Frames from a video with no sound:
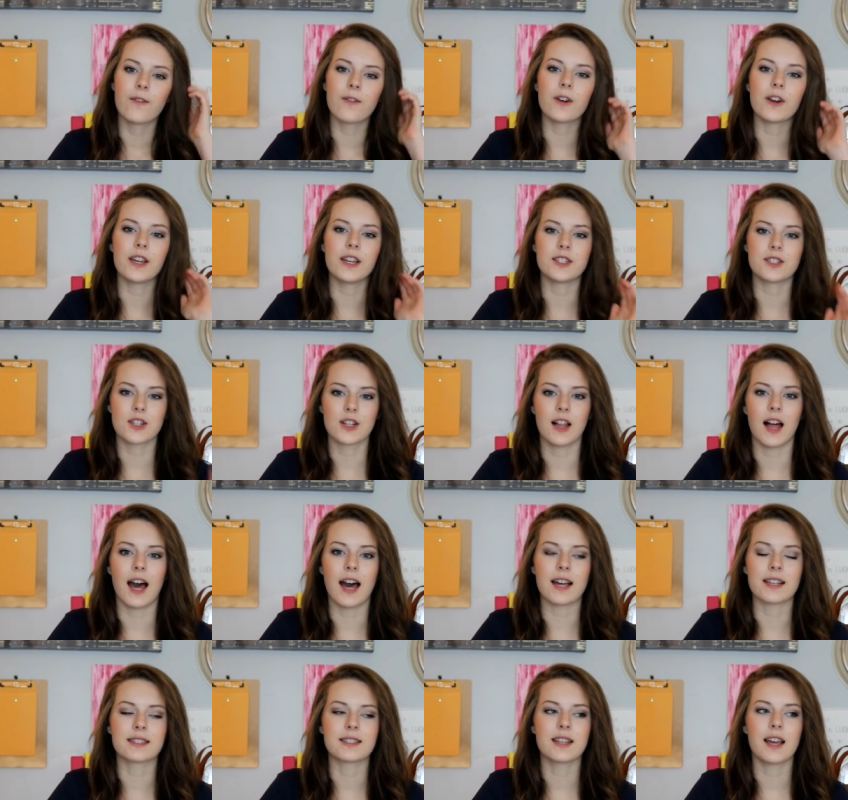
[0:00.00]
for each
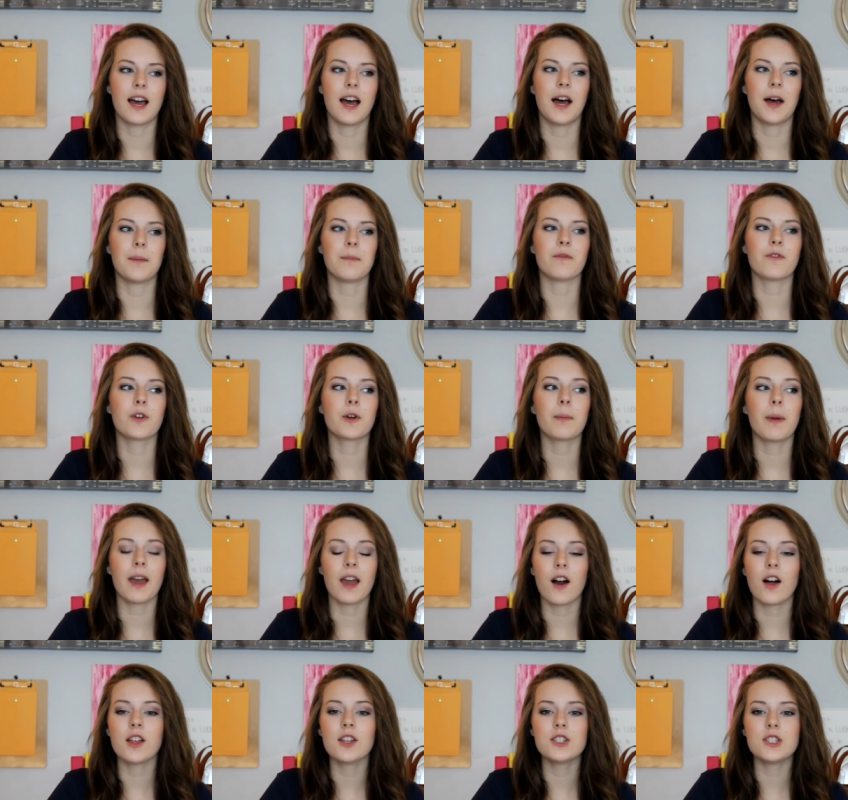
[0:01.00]
class. Um, for
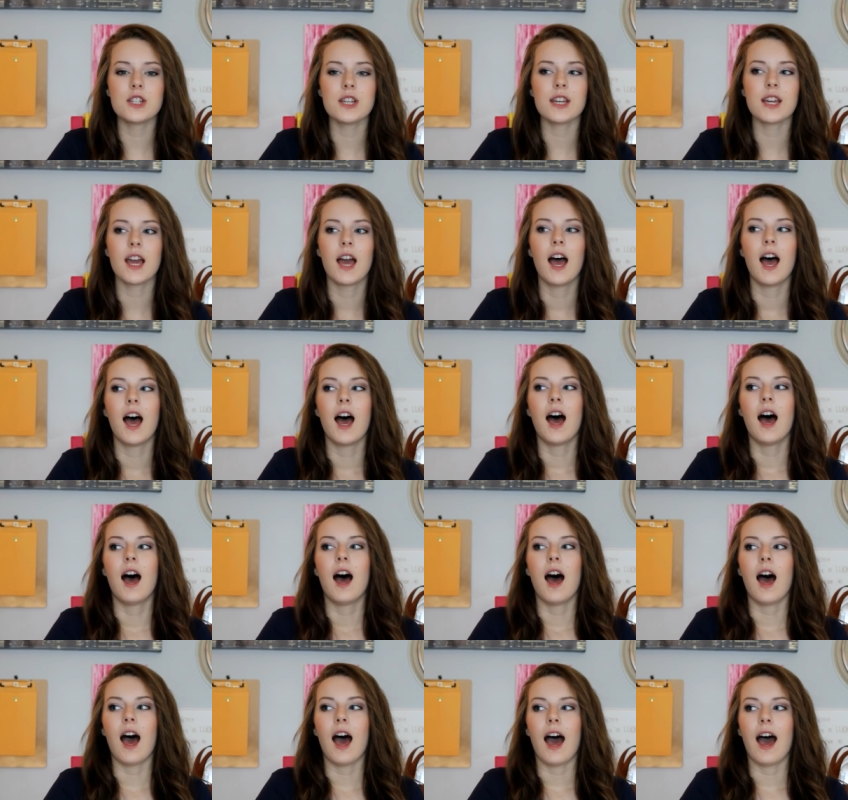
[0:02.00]
biology,
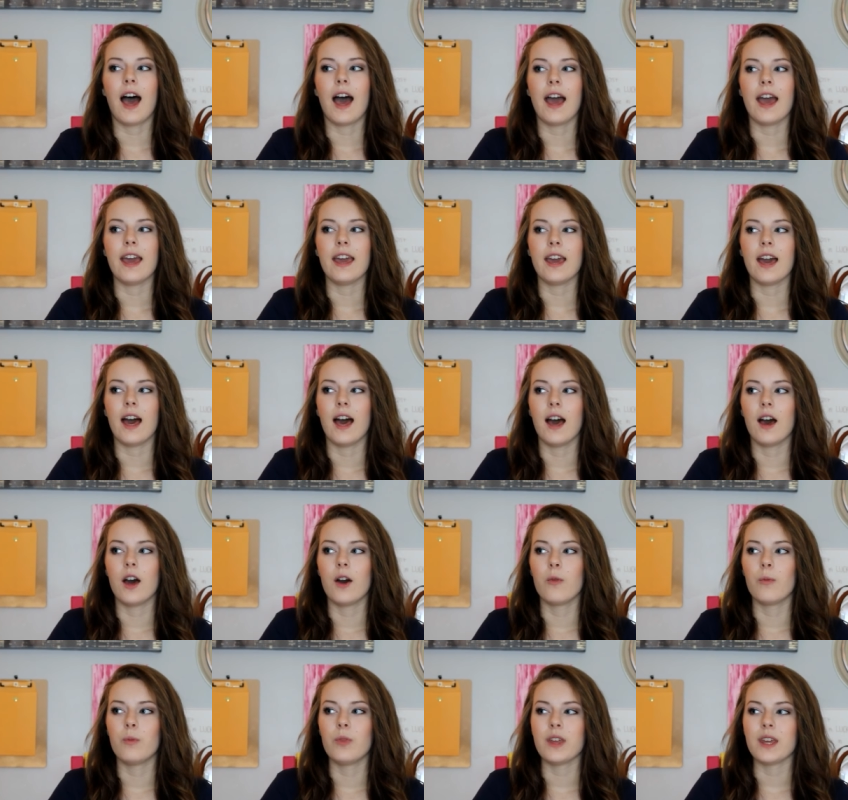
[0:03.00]
I
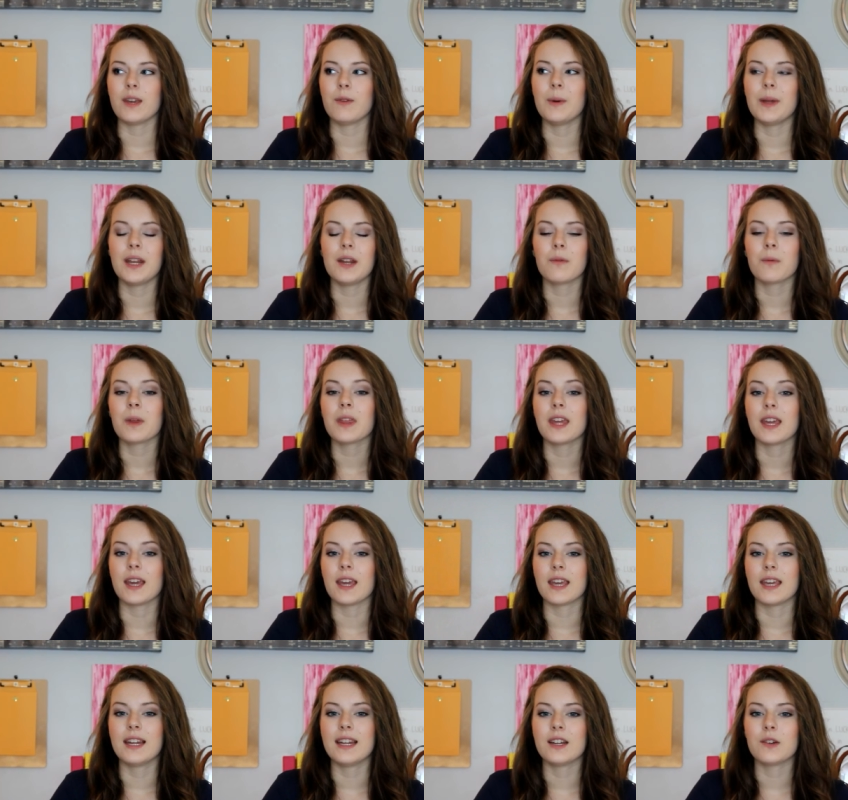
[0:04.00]
we didn't really,
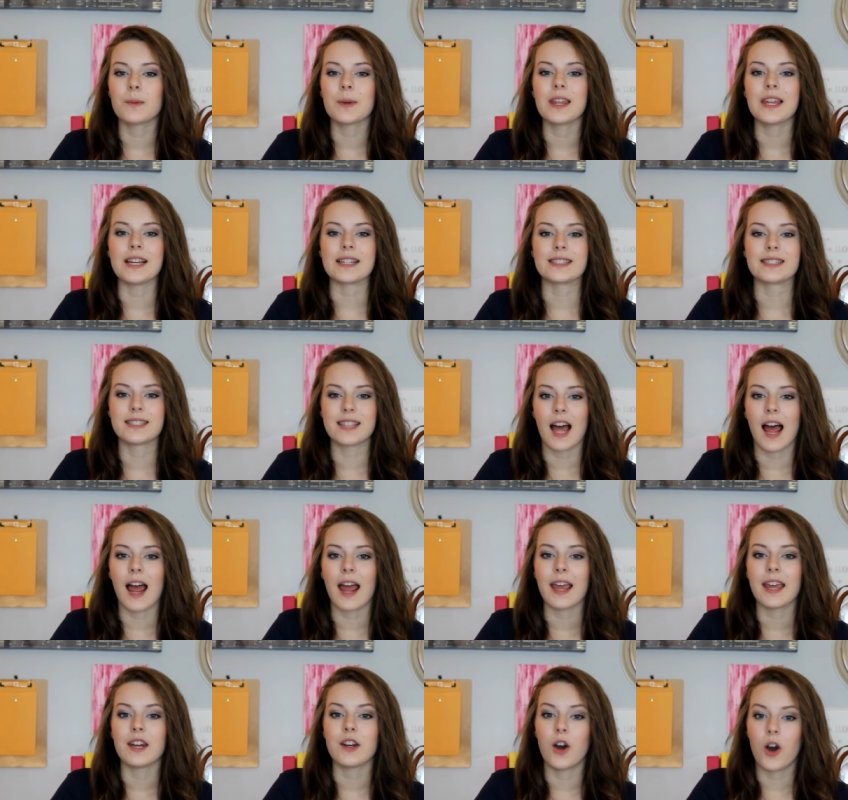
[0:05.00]
he didn't really
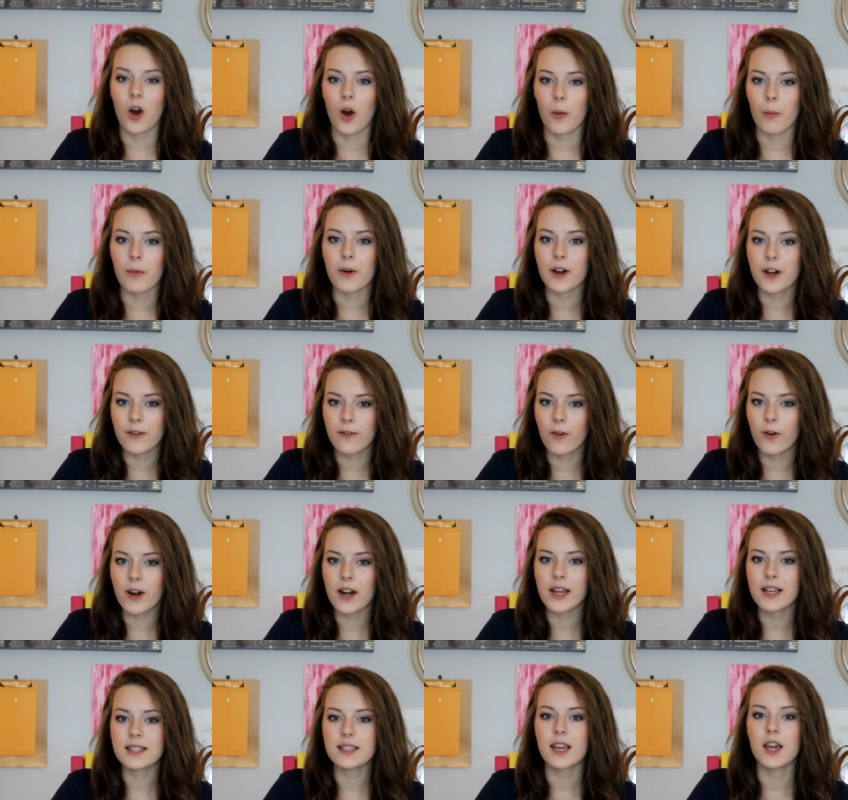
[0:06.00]
assign homework for
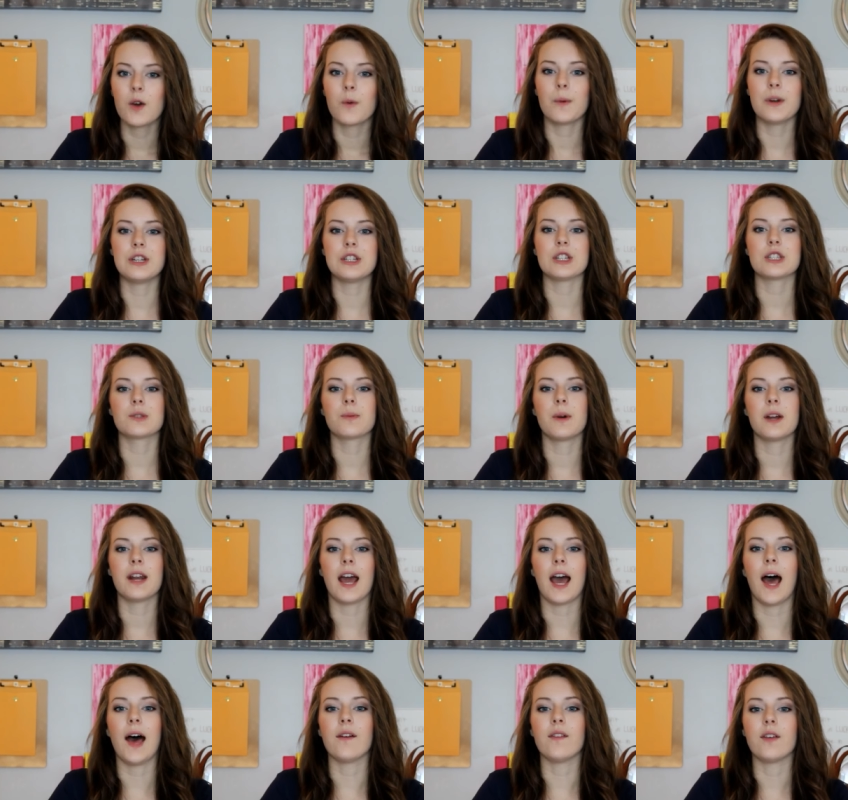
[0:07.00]
us. We just would
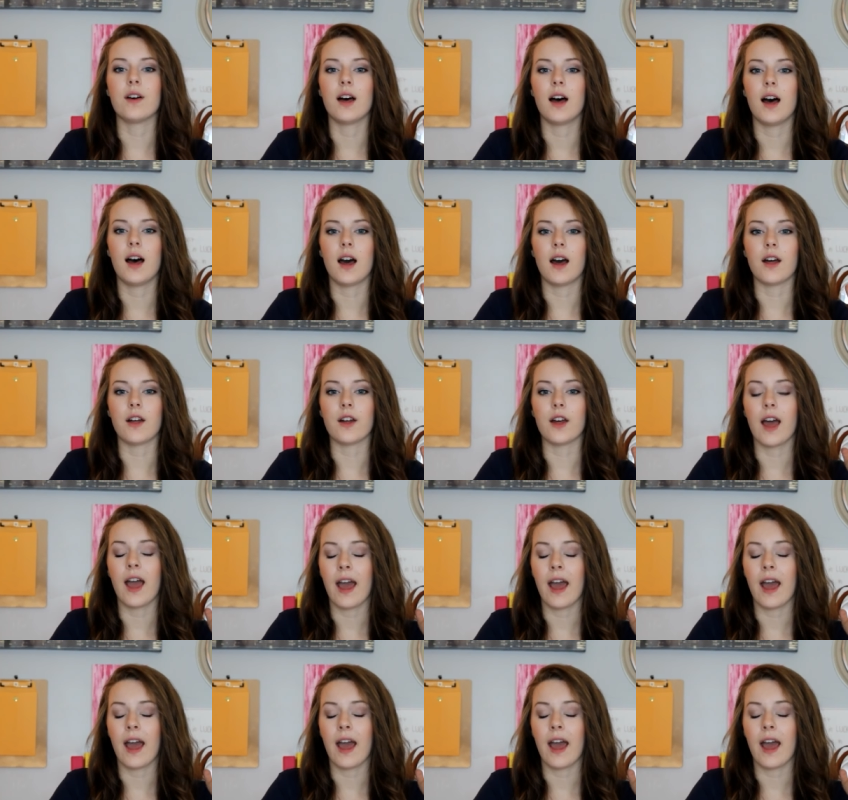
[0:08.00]
have an